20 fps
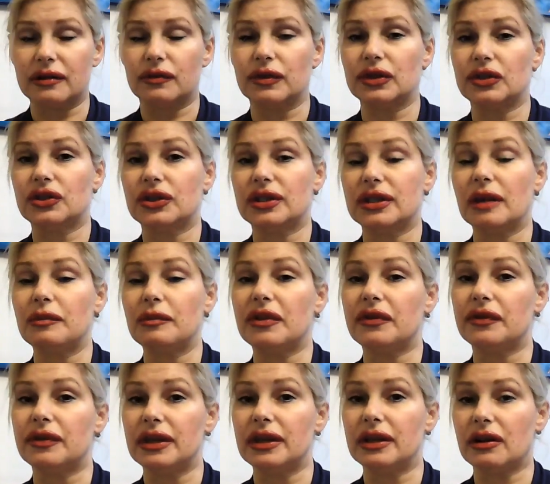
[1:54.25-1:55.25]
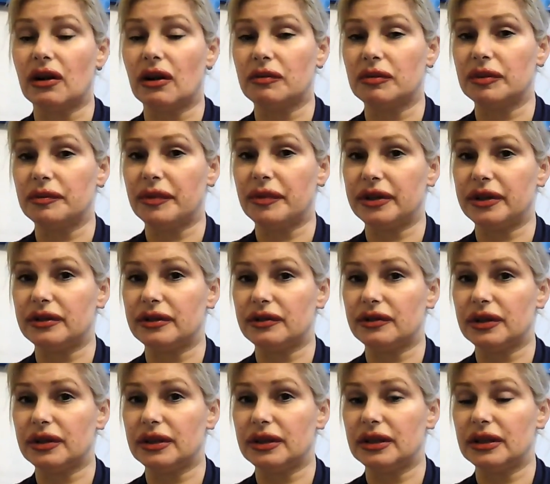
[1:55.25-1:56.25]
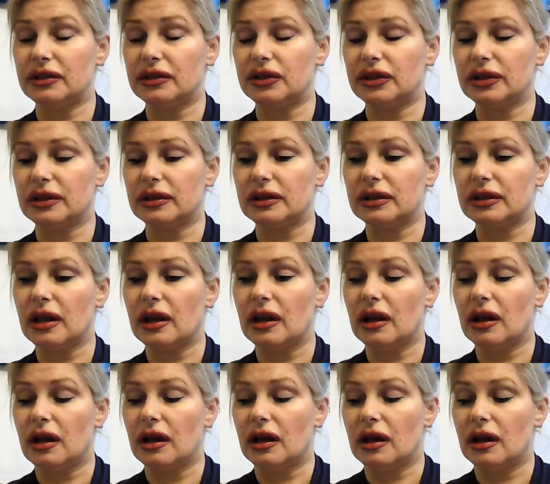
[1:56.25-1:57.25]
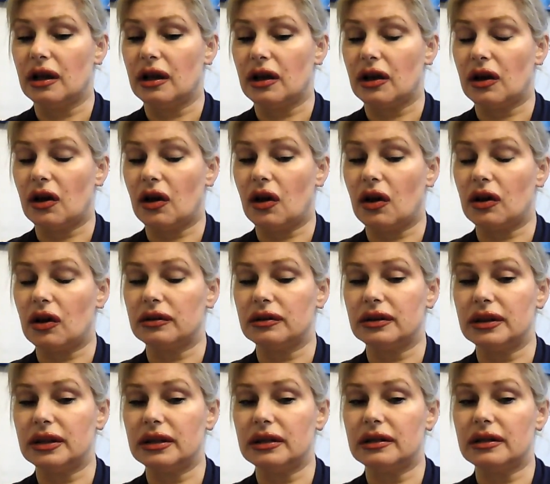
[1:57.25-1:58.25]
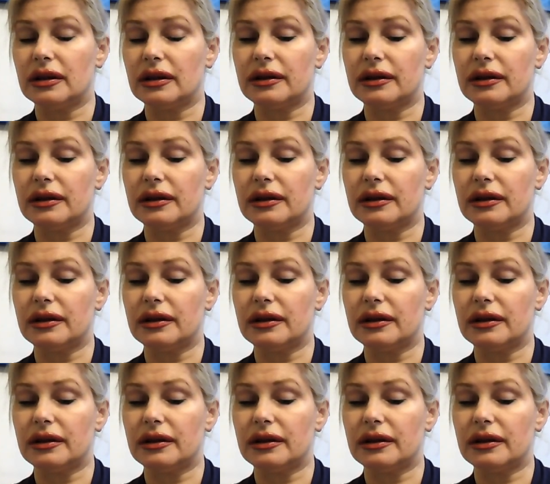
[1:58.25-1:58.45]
which some of the complementary teachings on the